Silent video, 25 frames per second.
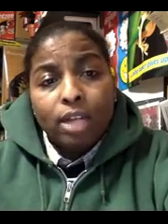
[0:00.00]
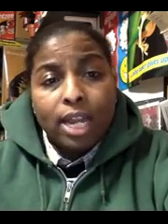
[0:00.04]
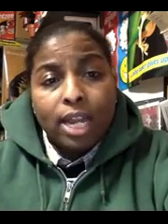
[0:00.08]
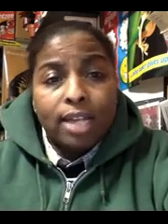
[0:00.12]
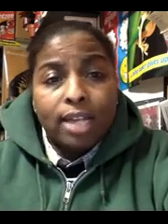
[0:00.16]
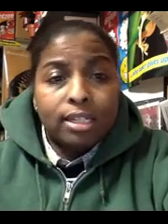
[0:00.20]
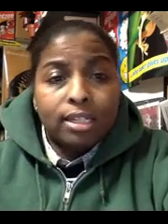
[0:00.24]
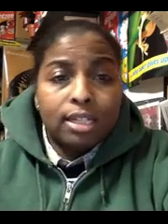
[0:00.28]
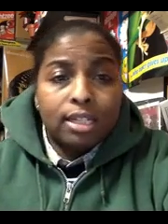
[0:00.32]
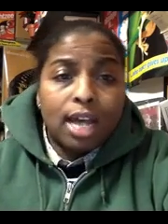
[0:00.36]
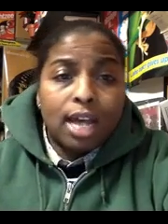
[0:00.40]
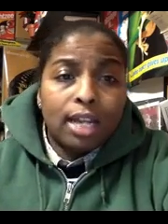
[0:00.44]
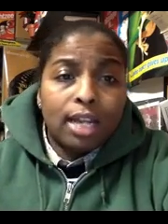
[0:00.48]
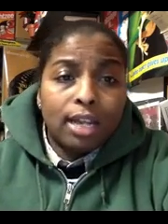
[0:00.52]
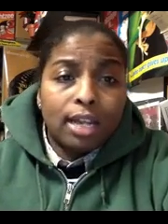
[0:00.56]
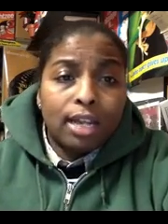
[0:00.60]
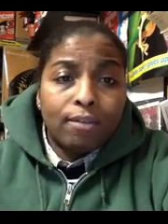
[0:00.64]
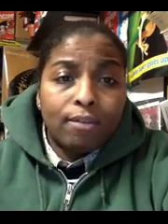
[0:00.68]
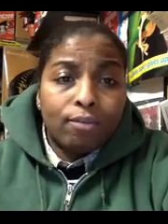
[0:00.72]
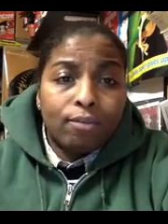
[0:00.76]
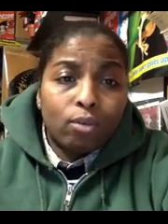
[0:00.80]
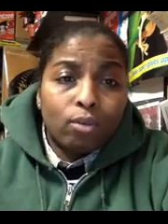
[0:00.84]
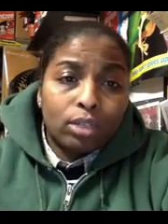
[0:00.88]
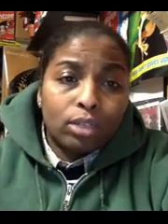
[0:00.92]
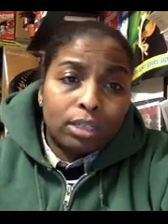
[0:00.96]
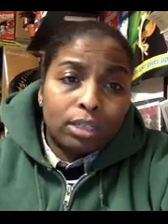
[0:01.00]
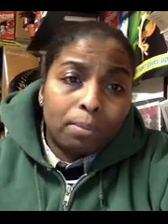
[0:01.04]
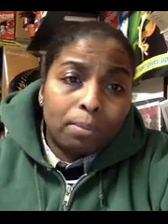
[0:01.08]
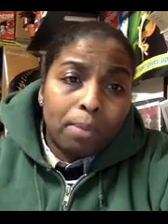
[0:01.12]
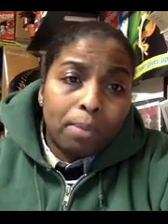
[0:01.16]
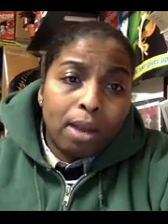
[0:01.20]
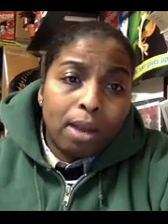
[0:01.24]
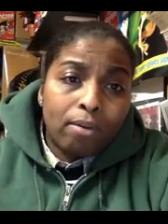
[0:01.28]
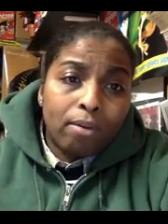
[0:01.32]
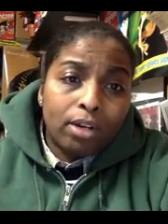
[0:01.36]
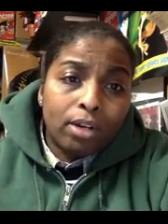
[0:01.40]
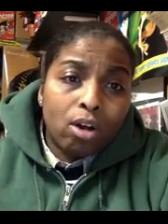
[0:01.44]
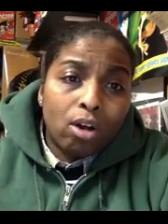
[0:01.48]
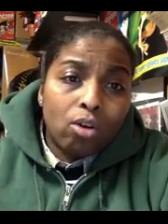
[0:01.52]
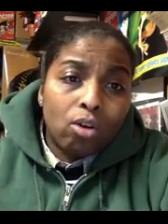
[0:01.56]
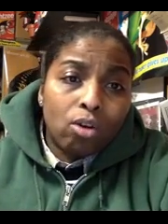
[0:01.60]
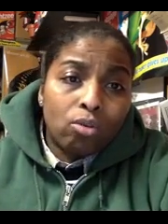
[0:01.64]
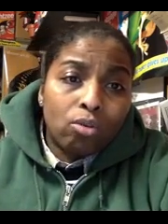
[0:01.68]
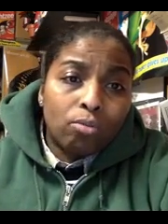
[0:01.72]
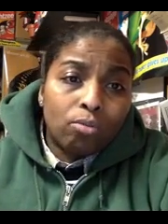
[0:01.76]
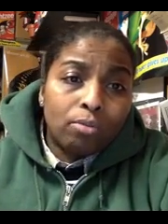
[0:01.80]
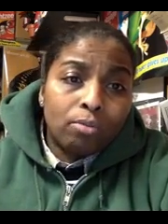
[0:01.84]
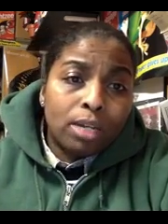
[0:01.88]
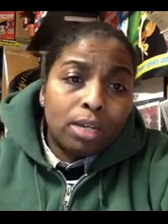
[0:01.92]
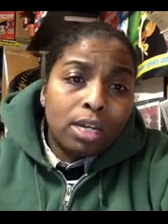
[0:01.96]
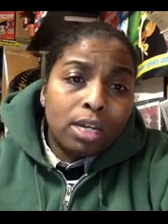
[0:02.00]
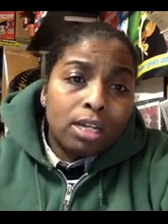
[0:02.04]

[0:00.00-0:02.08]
inside their foster parent home,